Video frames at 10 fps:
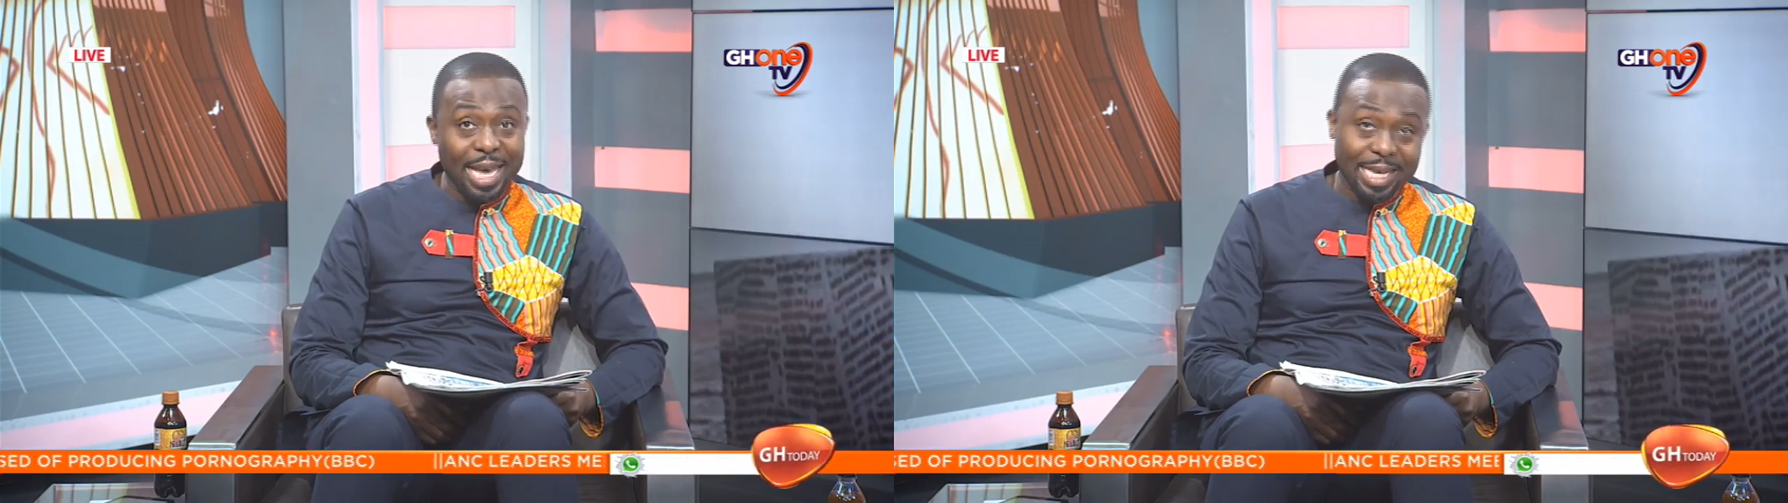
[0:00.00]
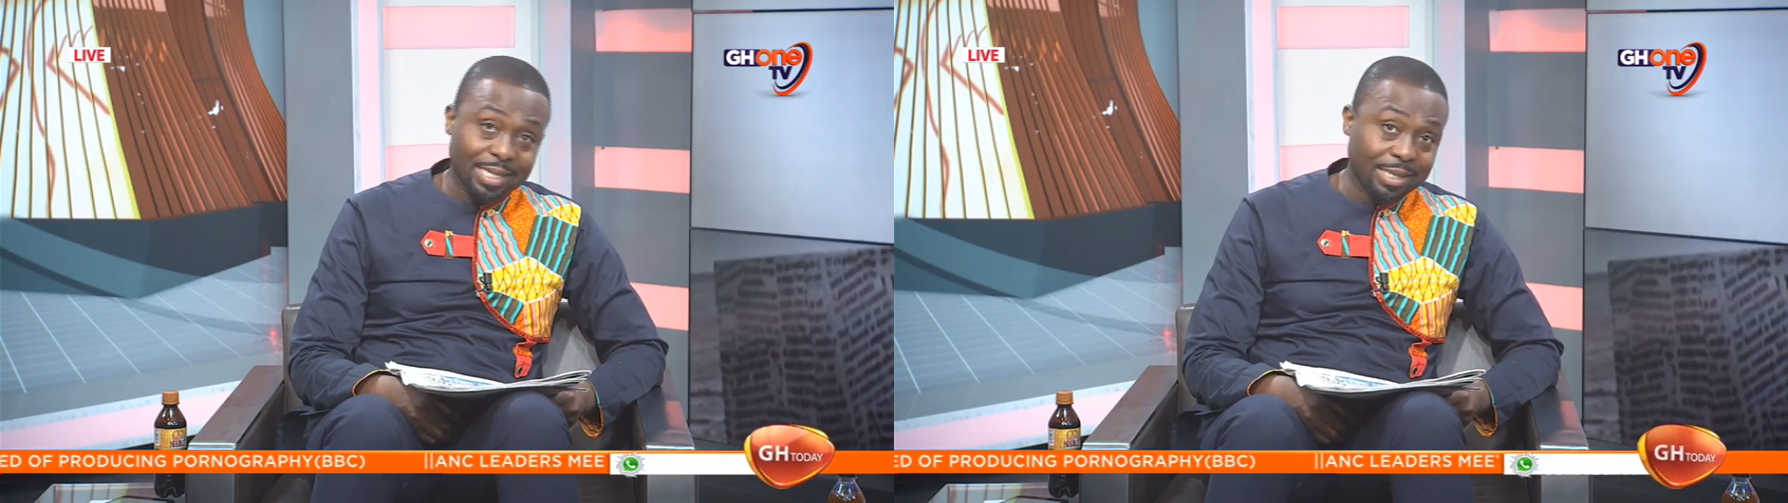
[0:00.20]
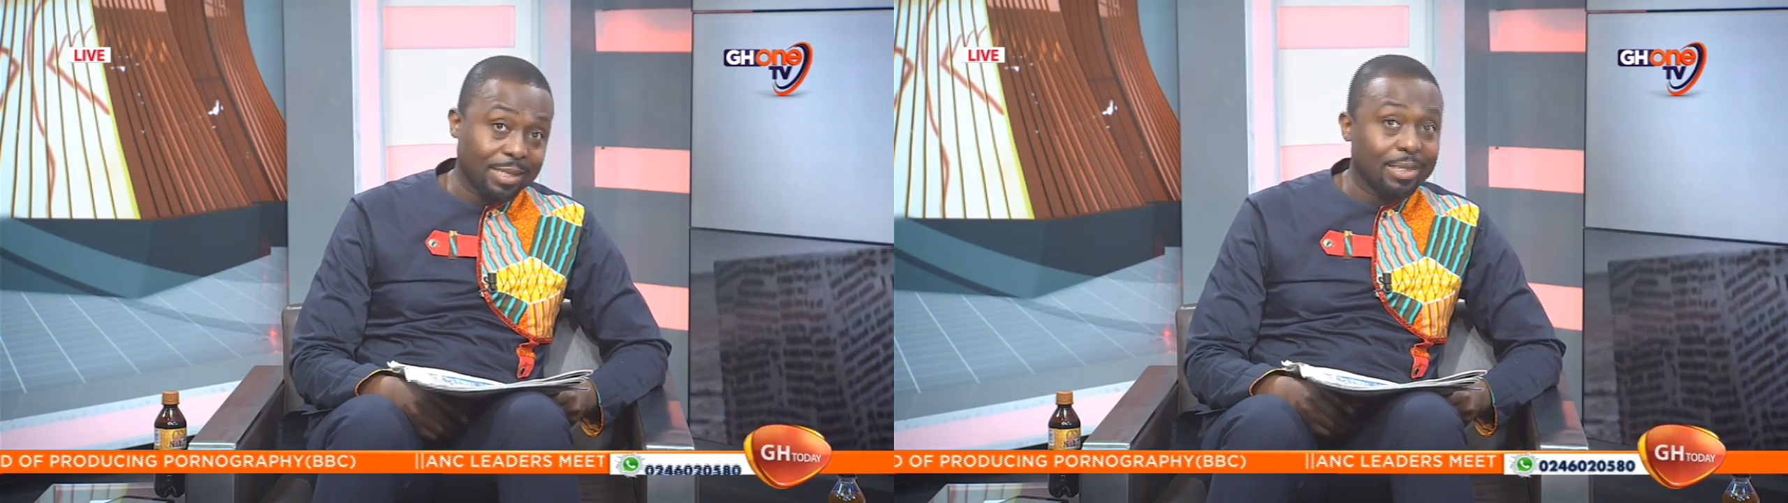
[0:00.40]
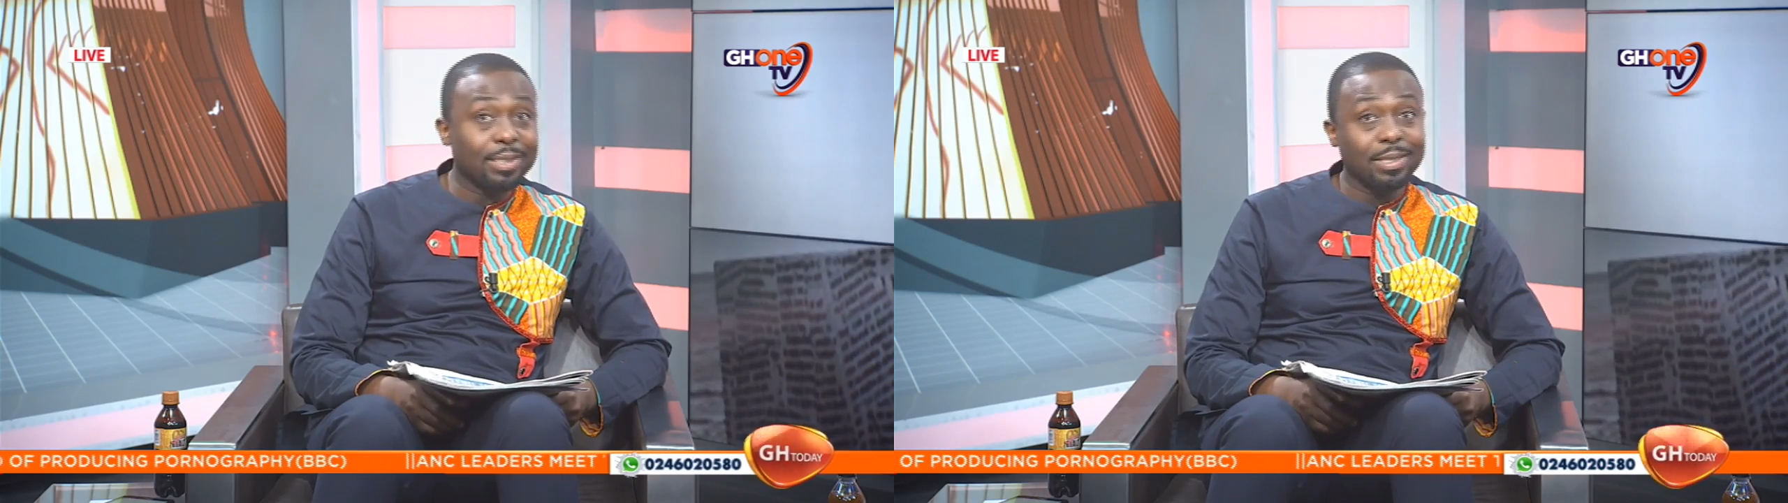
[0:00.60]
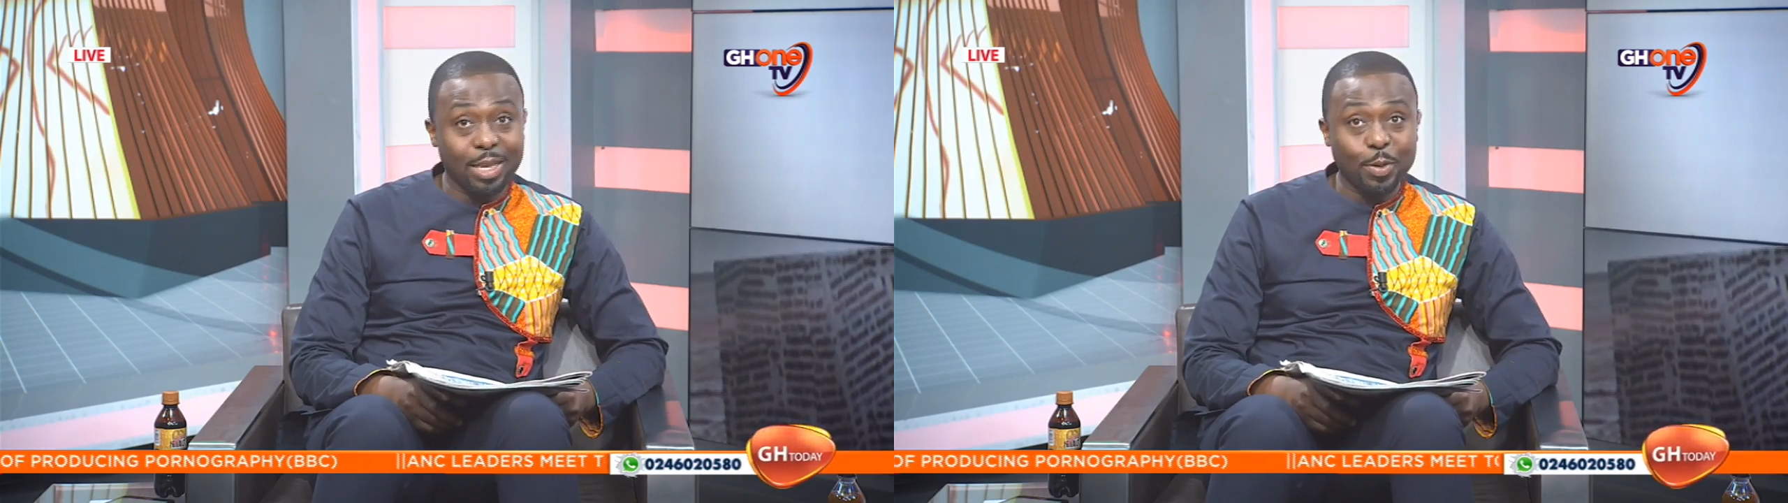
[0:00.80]
guests.
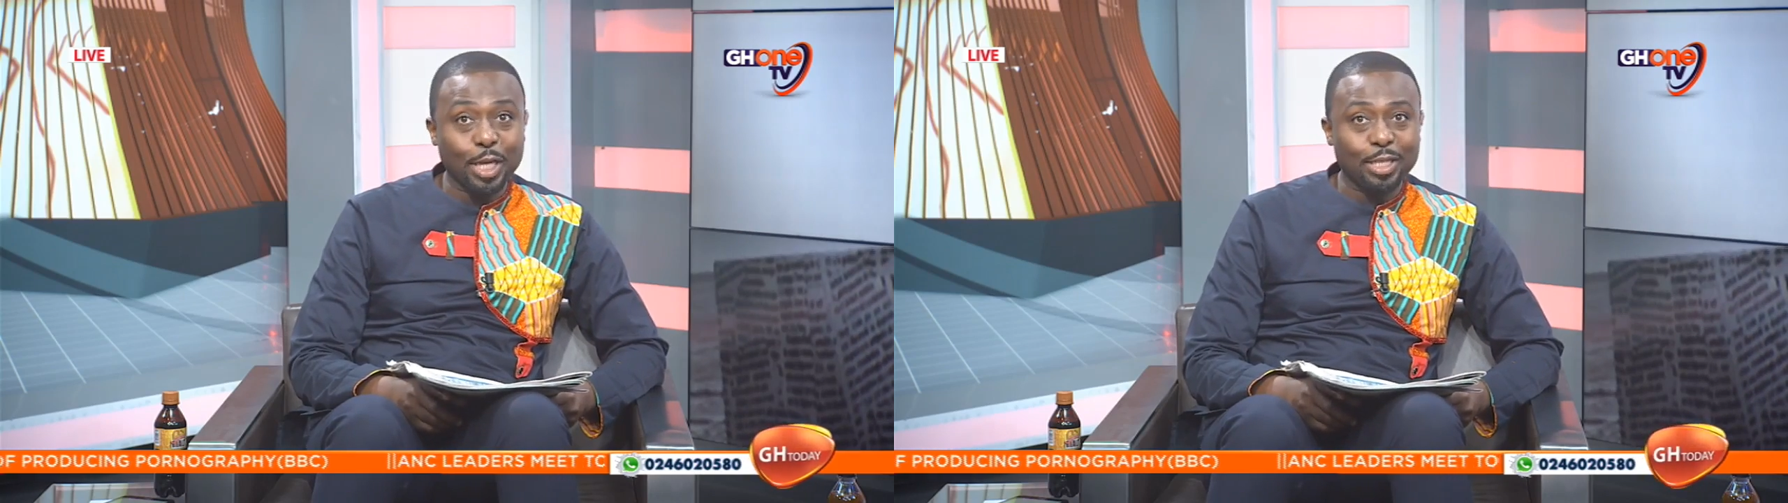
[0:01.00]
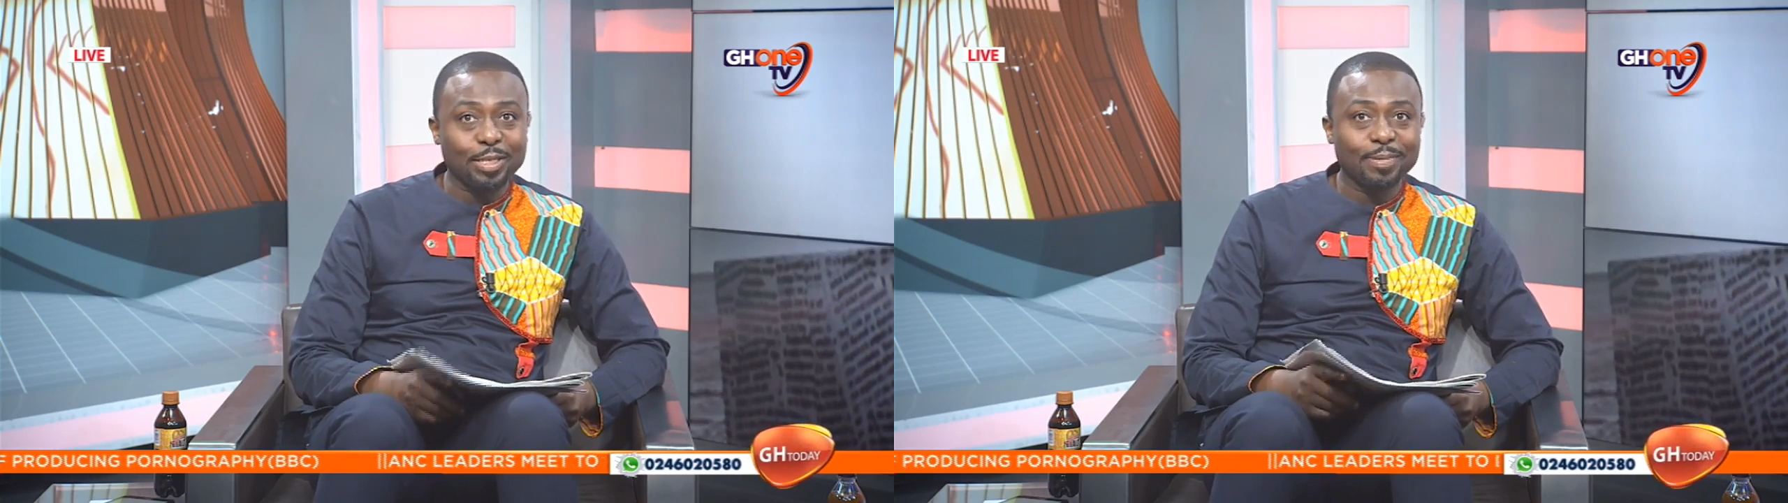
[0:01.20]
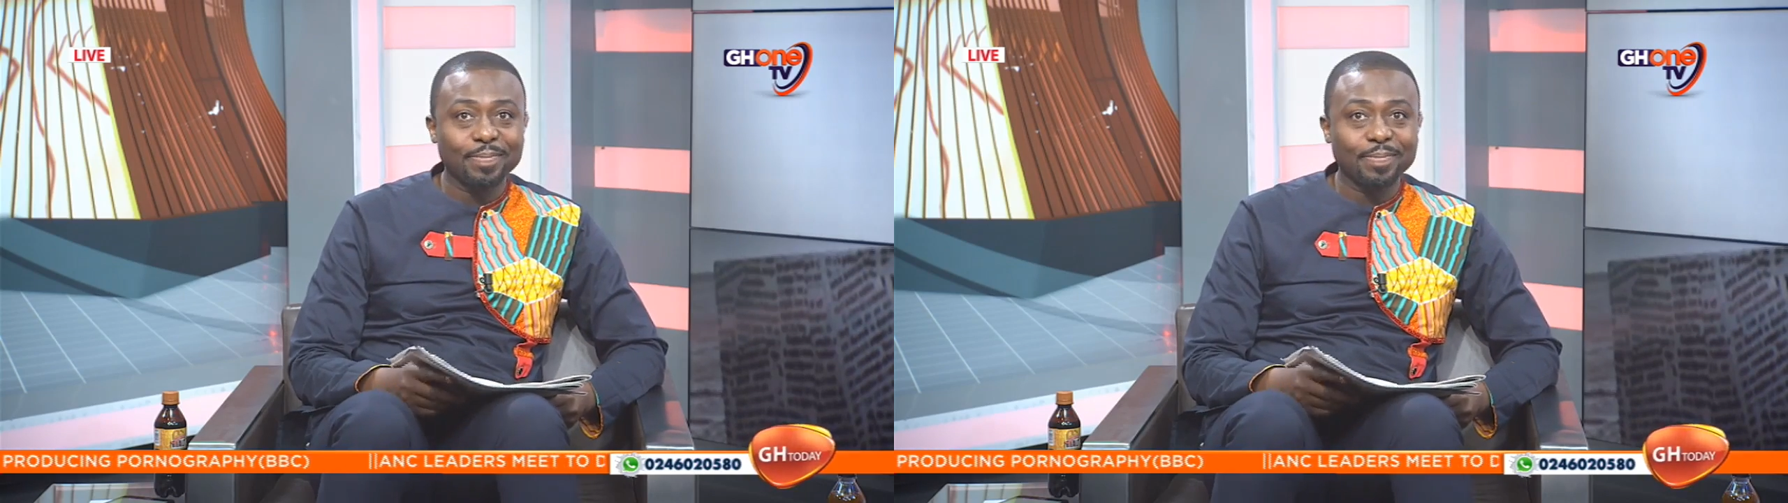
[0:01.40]
Stay with us.